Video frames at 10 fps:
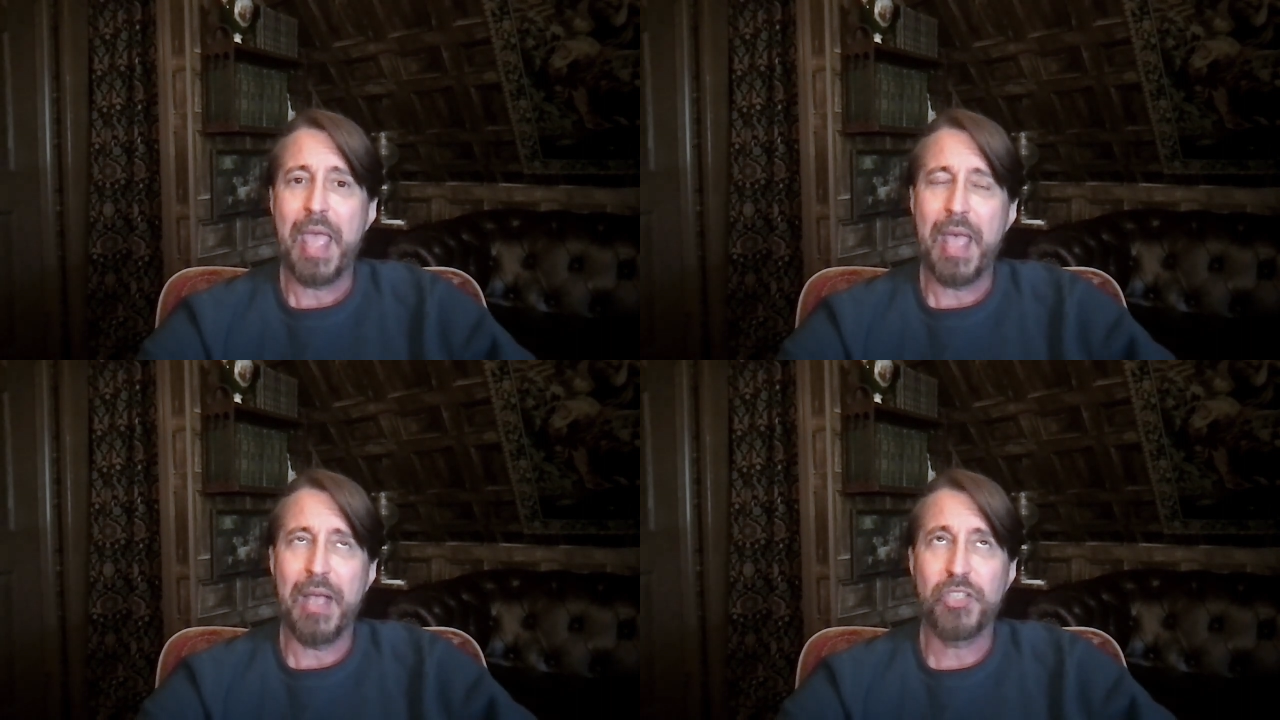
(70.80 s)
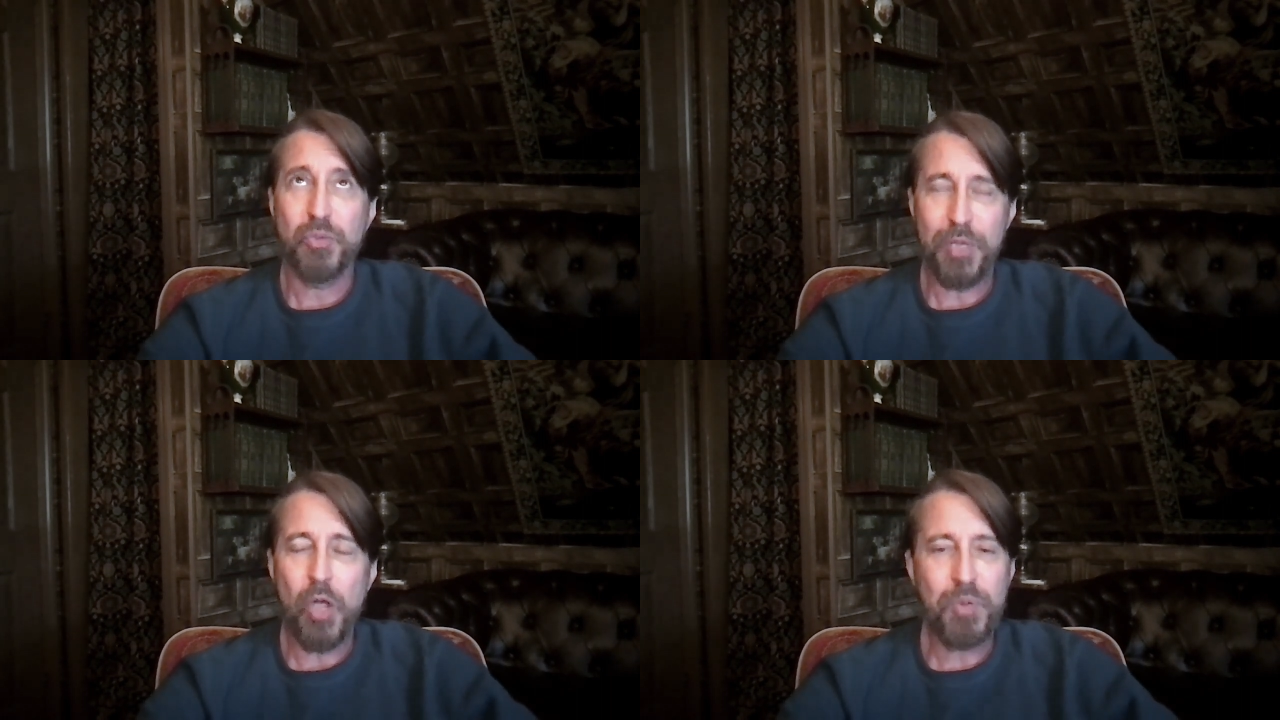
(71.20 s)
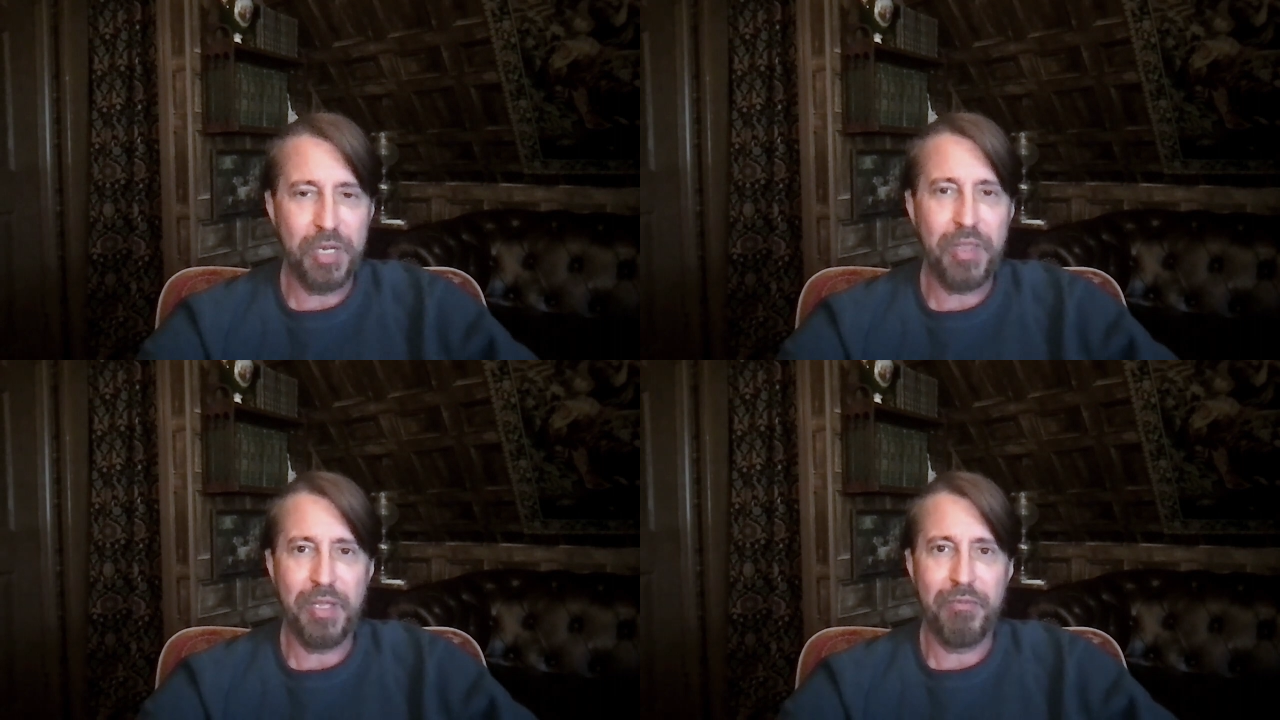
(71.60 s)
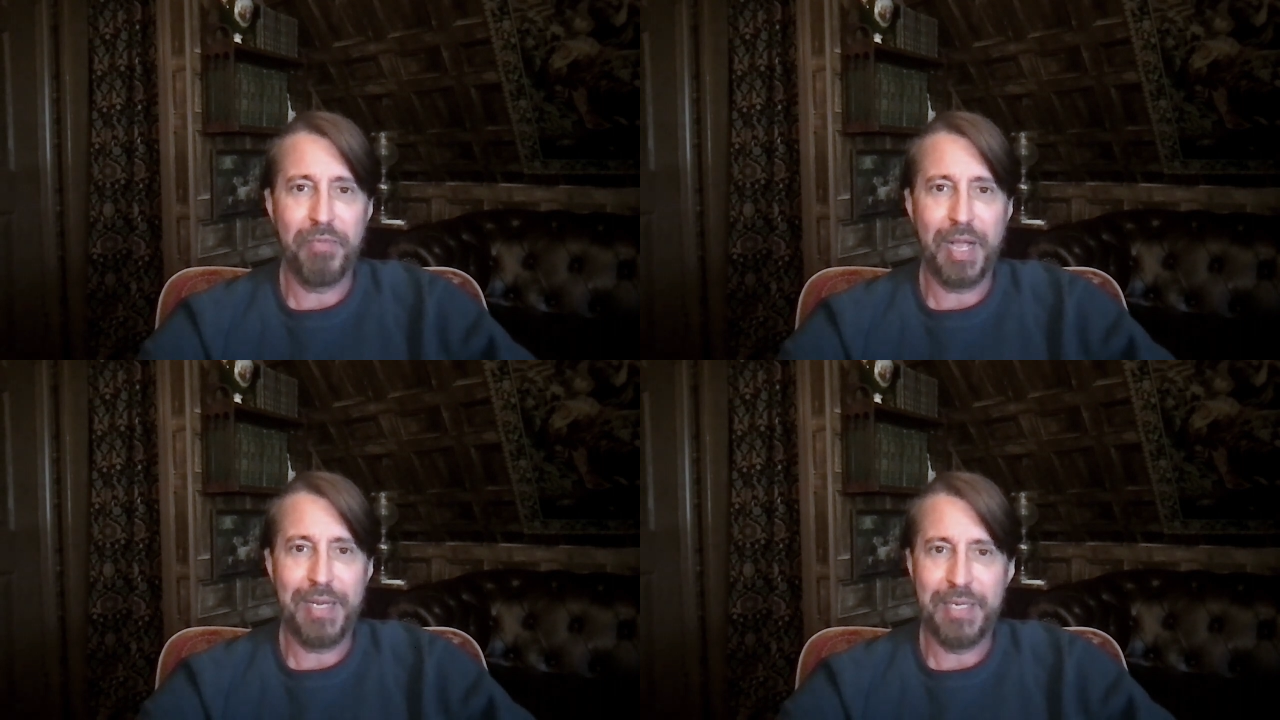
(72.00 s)
uh, so, be open to the
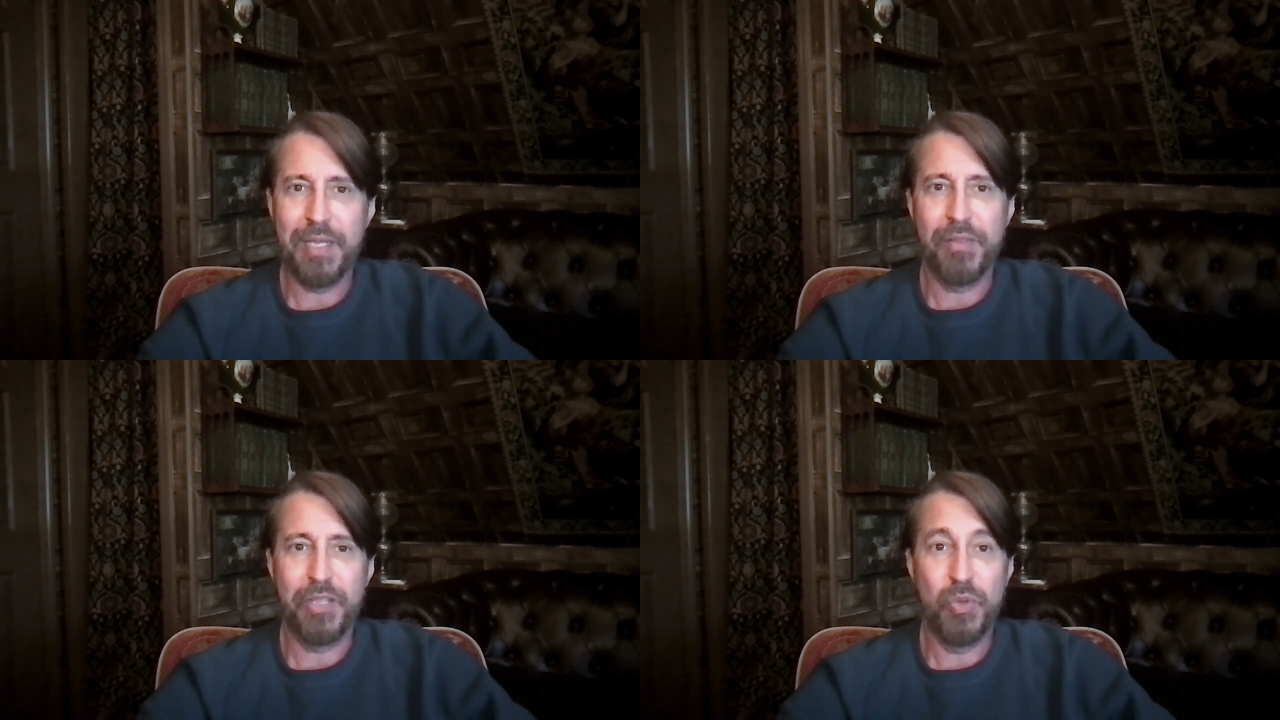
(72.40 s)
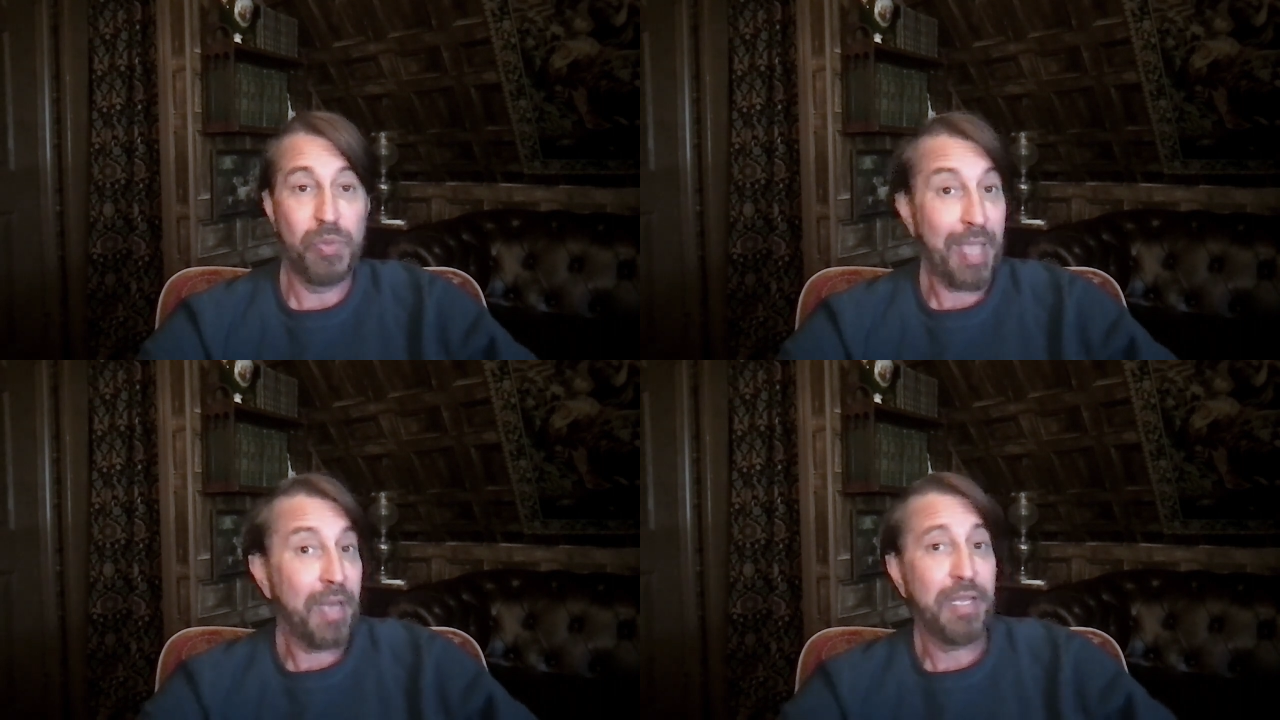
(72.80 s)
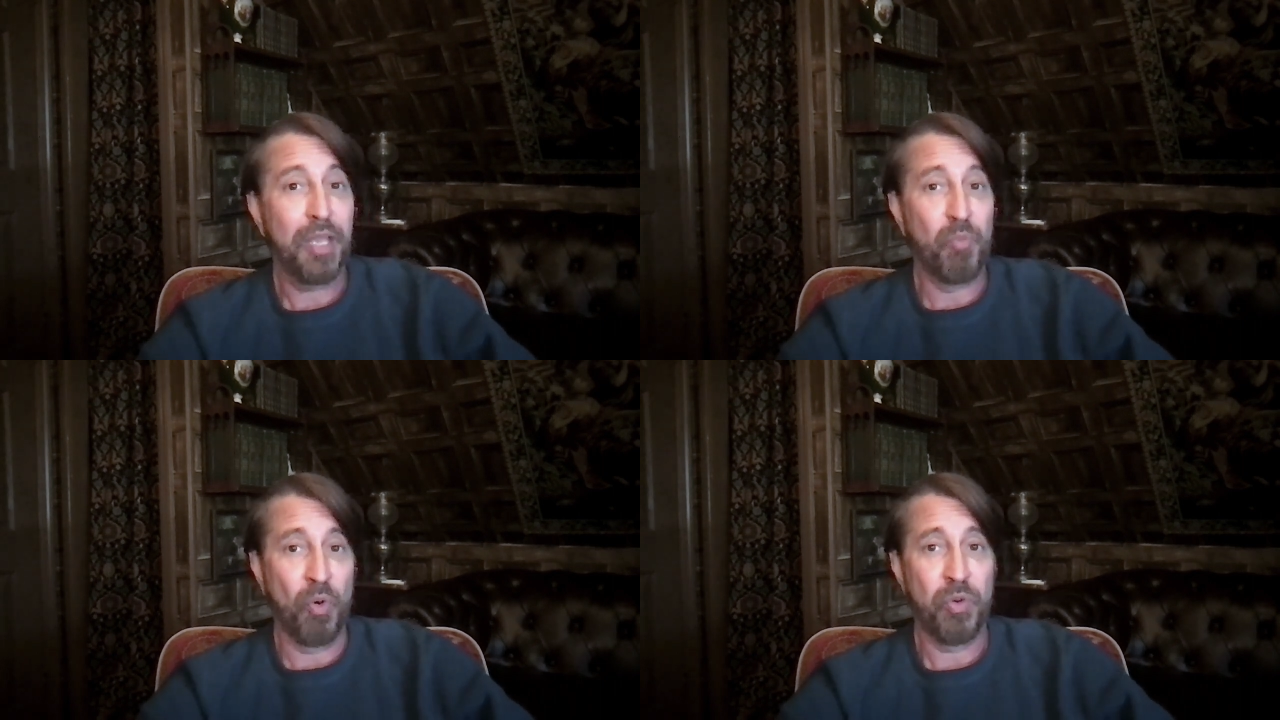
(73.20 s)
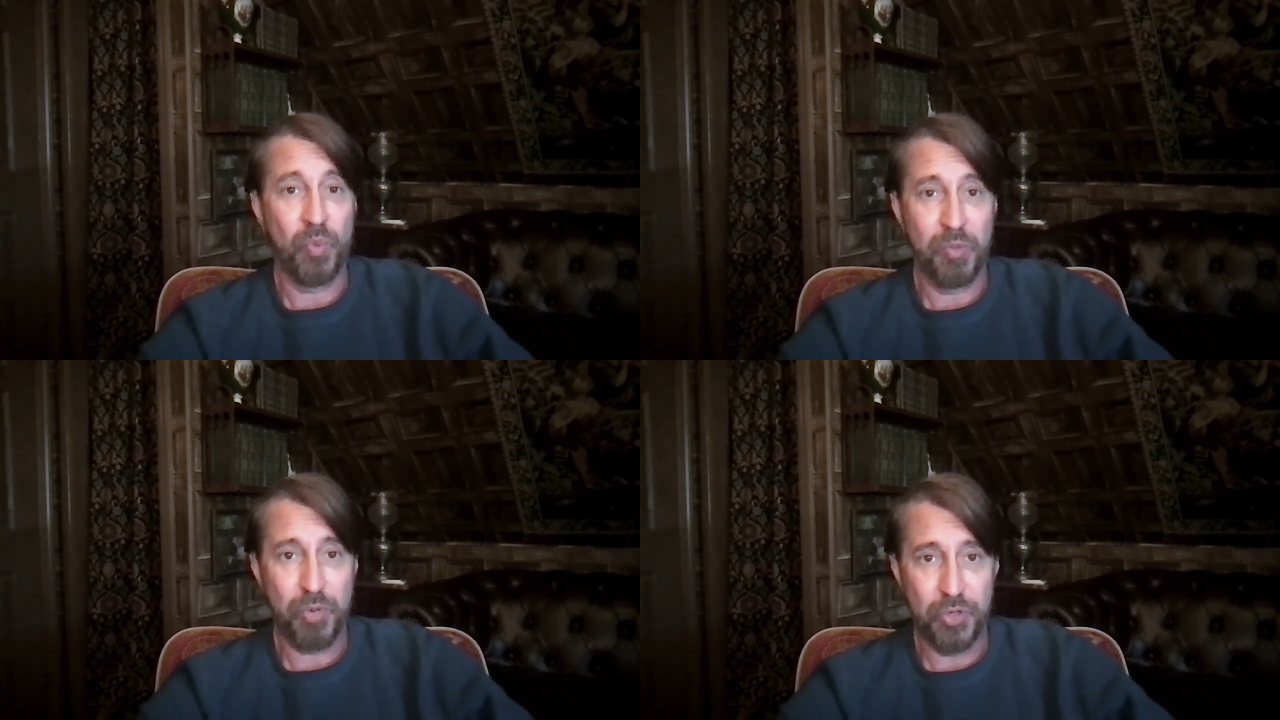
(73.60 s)
idea that you can get more than
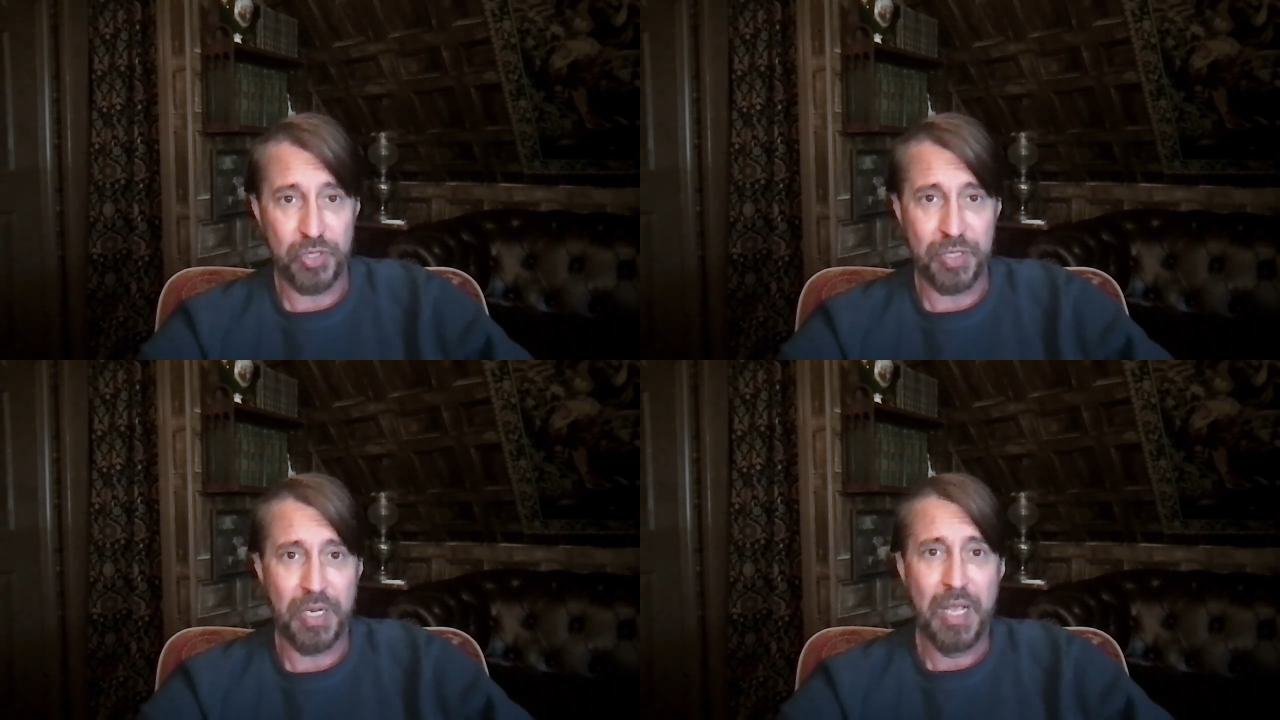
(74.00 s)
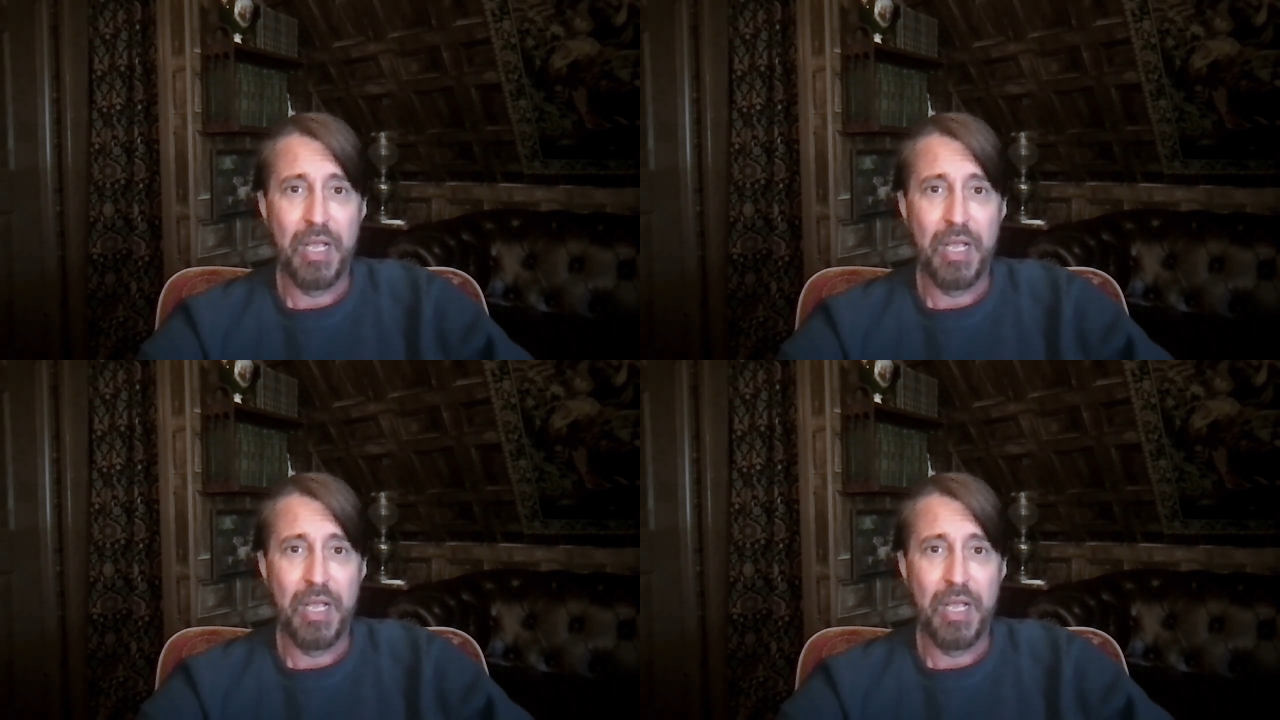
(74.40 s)
one person.